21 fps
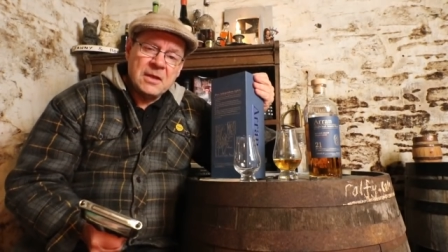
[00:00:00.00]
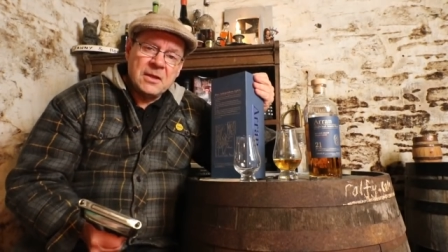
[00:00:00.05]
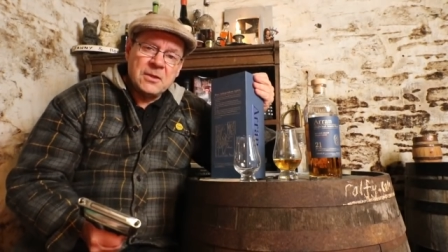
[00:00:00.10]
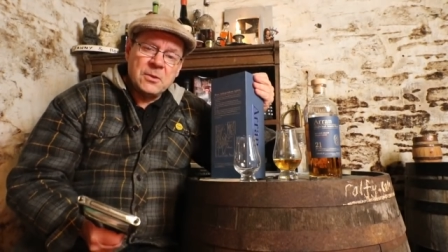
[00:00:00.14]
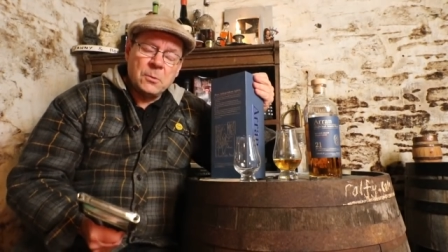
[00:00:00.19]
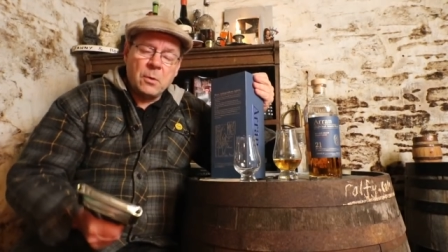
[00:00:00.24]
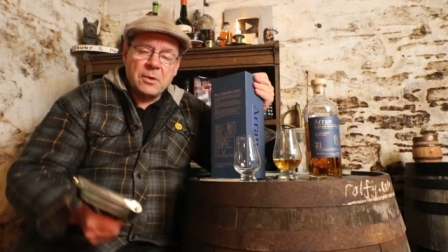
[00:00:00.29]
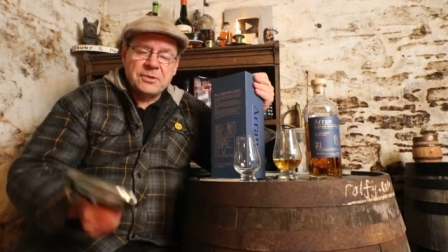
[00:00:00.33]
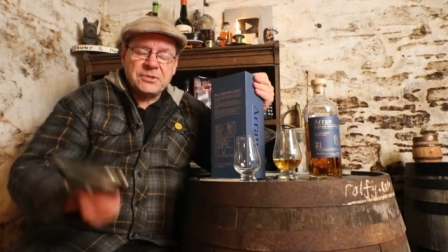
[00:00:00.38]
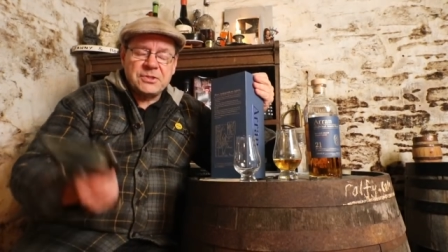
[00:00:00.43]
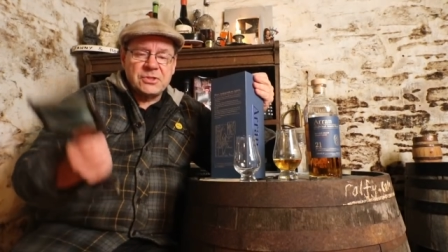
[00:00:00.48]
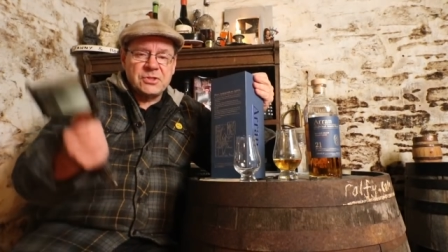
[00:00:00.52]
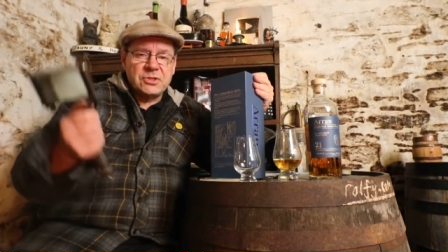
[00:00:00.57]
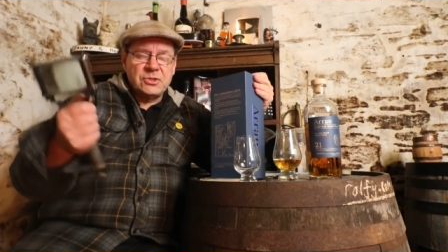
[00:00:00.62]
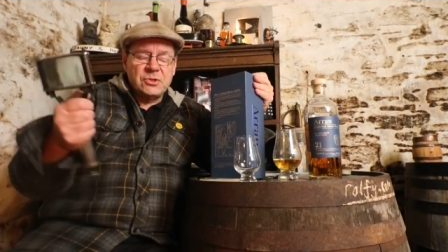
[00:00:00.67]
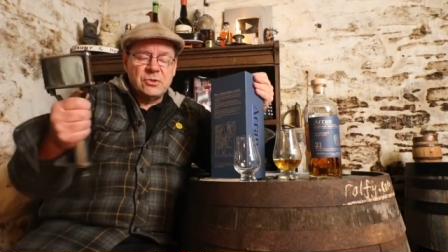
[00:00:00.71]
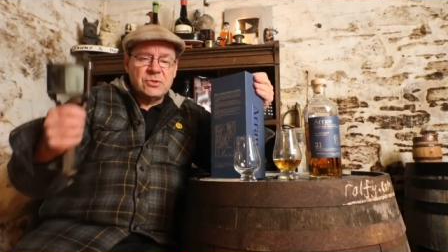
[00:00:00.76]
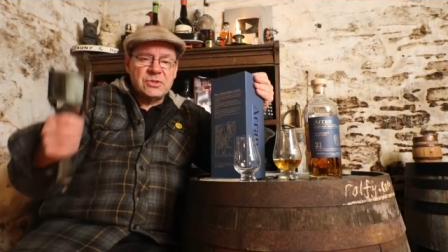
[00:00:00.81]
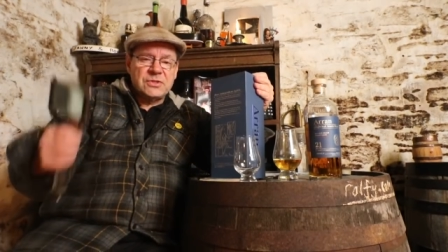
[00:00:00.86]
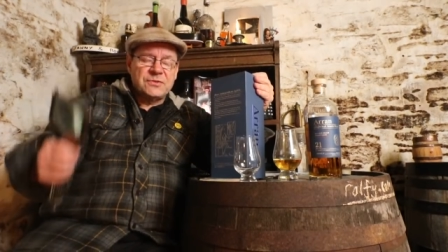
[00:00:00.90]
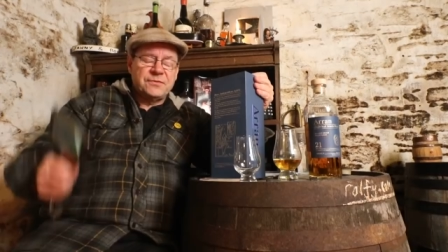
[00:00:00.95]
The water is
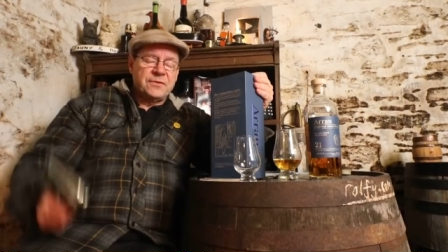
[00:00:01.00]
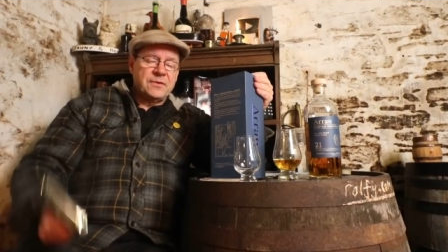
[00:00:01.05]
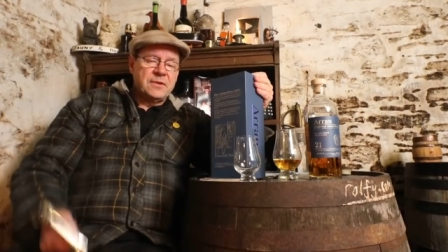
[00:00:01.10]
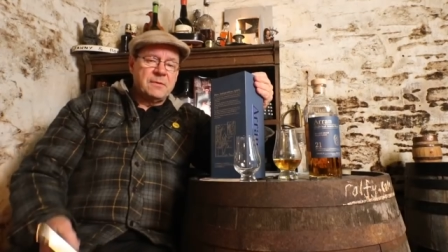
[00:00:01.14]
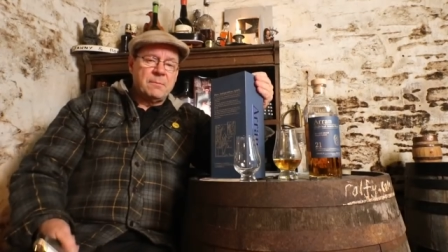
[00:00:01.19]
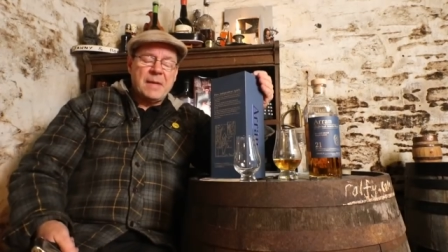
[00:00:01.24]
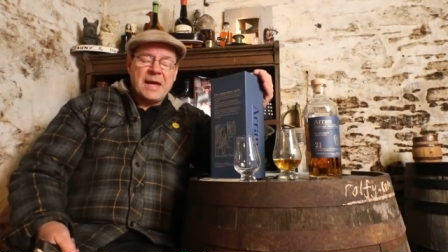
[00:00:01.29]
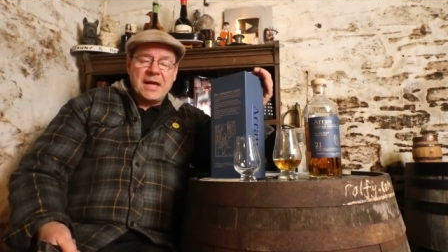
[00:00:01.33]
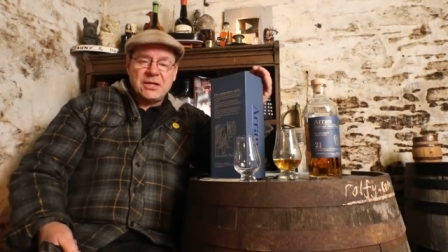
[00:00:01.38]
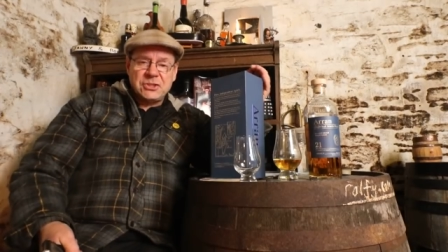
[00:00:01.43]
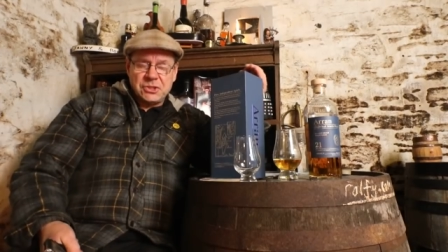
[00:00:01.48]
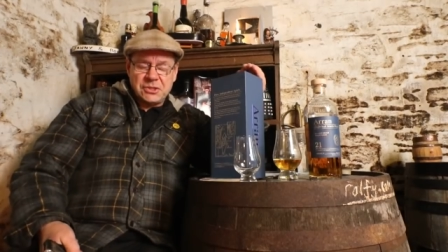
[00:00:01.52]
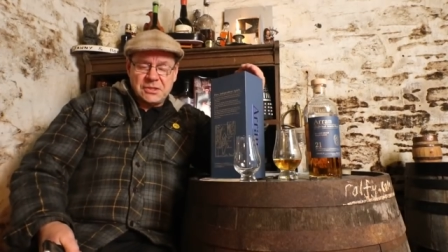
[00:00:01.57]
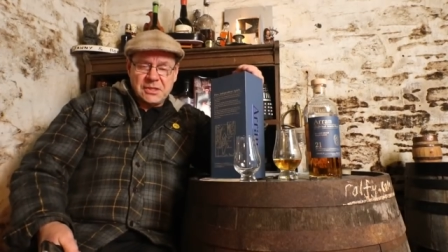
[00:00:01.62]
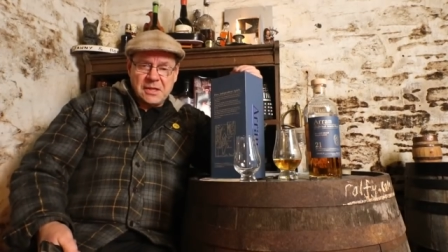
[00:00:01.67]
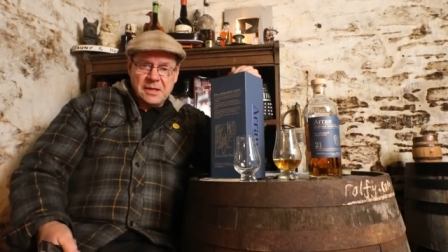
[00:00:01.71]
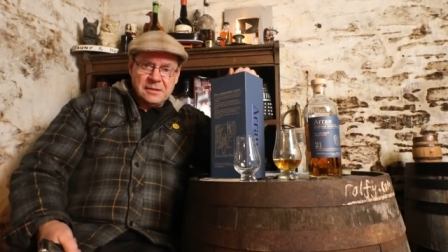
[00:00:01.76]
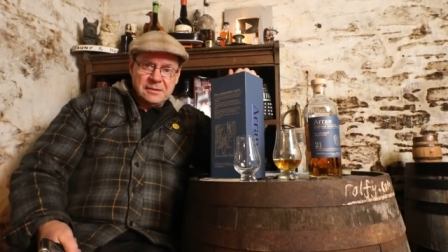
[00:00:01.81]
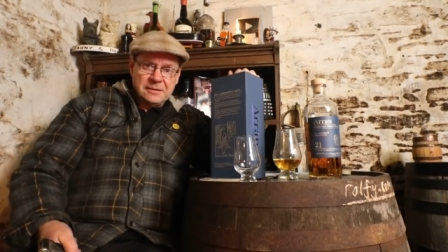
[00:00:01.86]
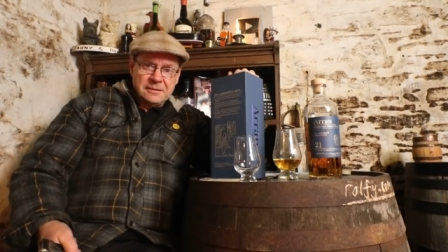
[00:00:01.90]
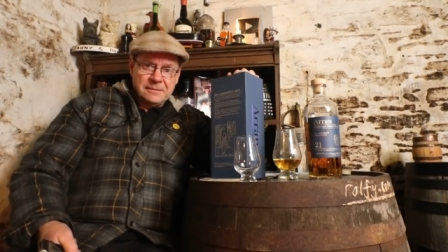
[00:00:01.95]
used for the mash
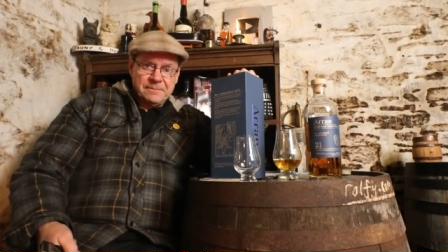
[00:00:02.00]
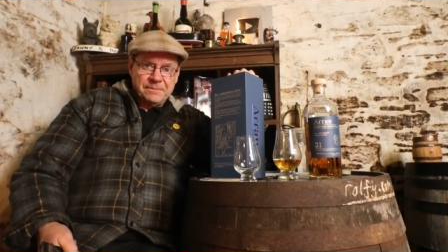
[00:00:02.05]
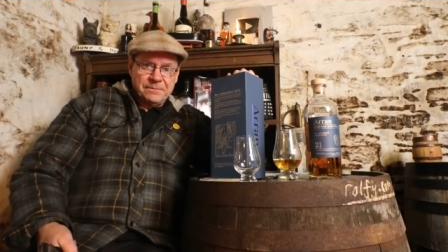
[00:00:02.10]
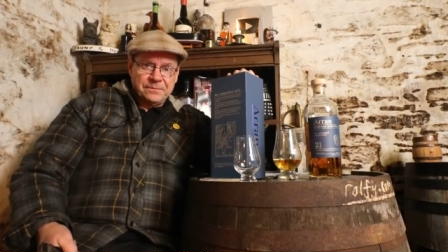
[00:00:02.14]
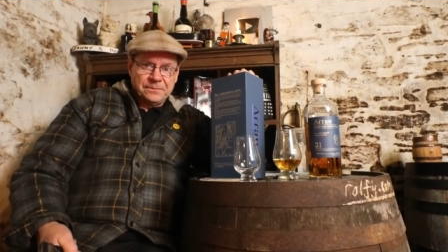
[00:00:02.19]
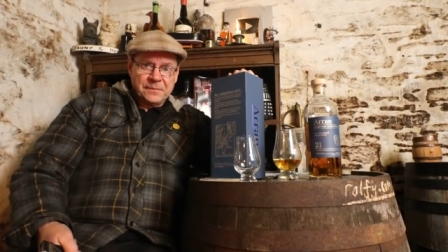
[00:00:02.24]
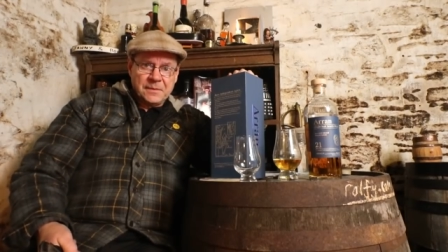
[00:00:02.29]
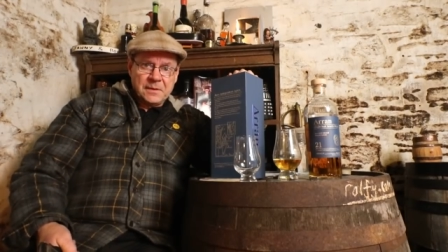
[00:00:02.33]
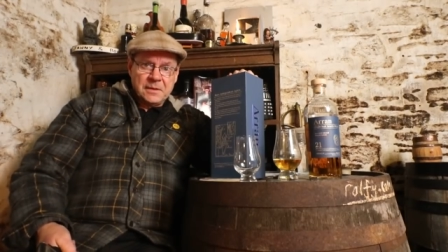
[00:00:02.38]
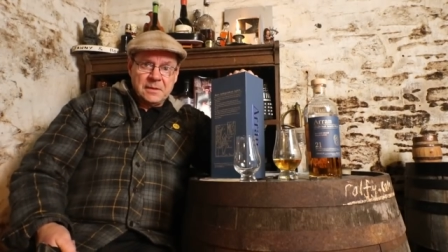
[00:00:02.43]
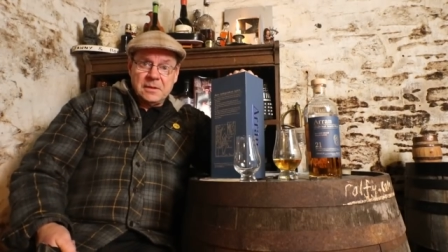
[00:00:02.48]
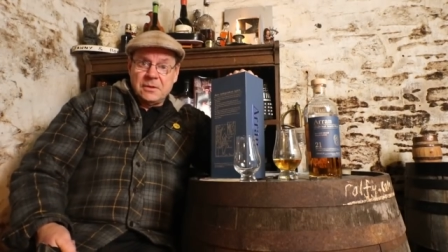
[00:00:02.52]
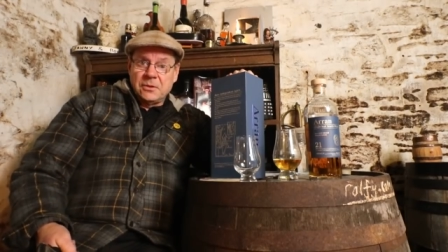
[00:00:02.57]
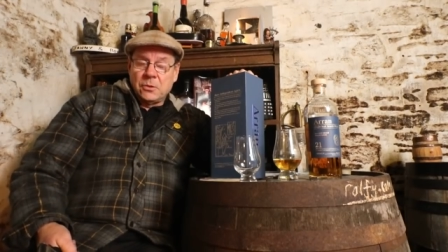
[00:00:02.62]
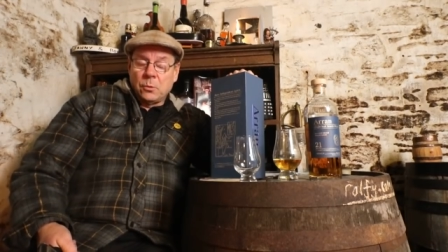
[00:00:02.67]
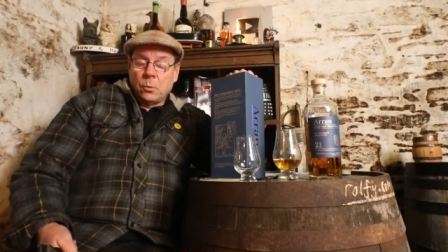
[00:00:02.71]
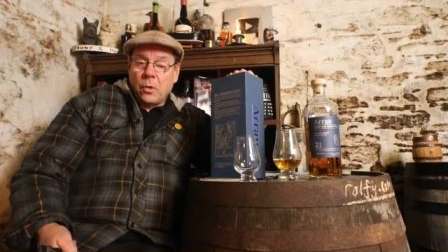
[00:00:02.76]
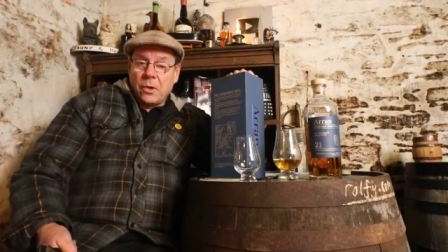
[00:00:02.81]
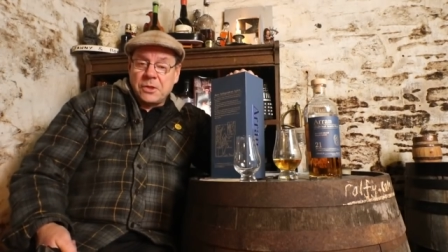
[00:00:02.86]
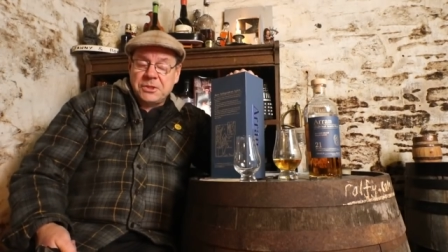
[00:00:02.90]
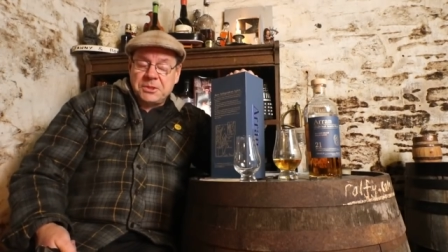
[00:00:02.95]
tun,
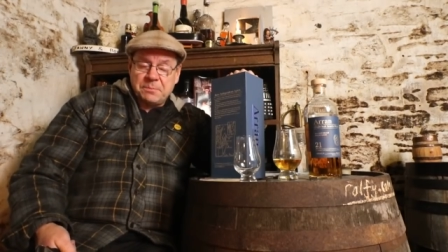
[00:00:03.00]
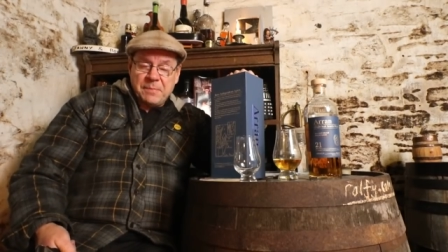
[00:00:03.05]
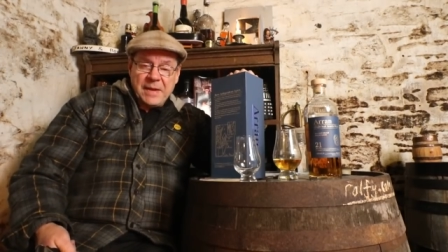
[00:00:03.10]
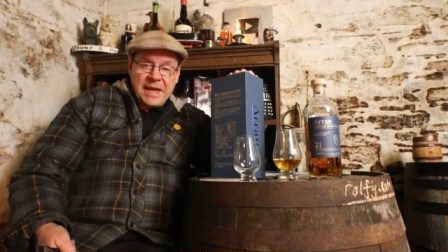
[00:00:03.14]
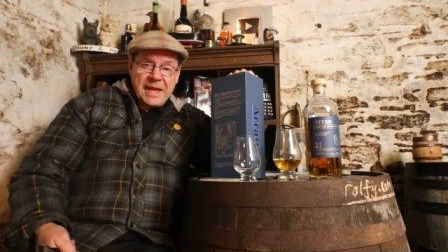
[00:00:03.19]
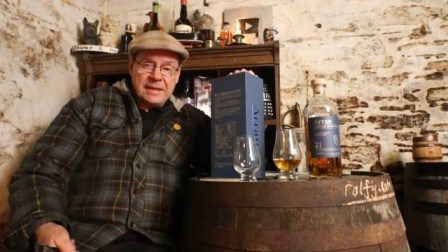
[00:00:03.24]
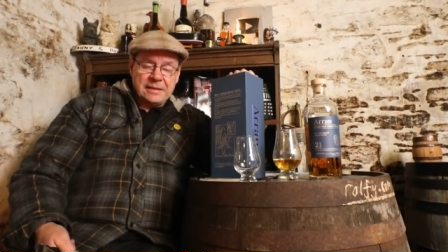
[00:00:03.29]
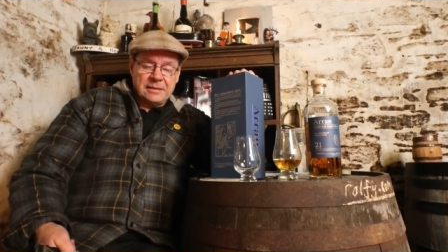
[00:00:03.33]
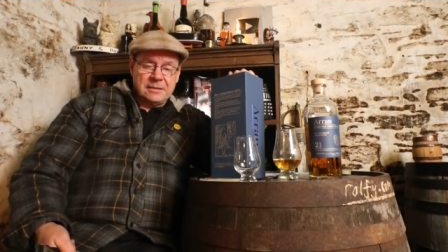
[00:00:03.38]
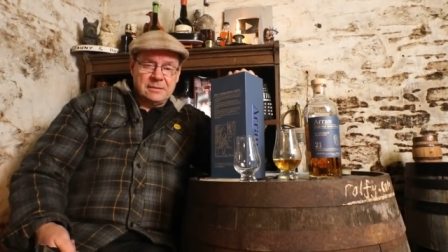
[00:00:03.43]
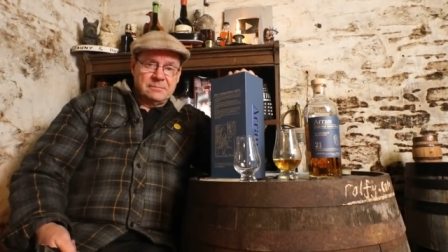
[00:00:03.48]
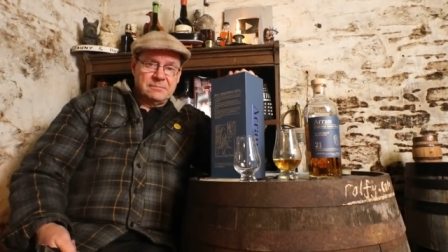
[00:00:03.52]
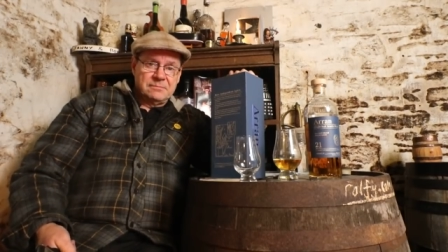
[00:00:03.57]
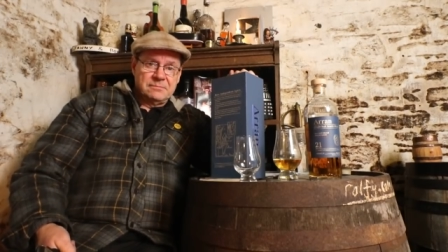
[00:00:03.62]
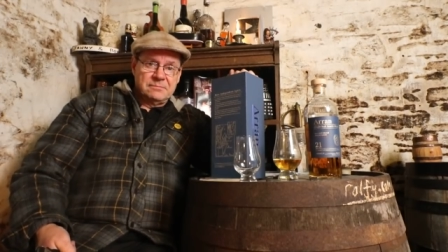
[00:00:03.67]
the washback.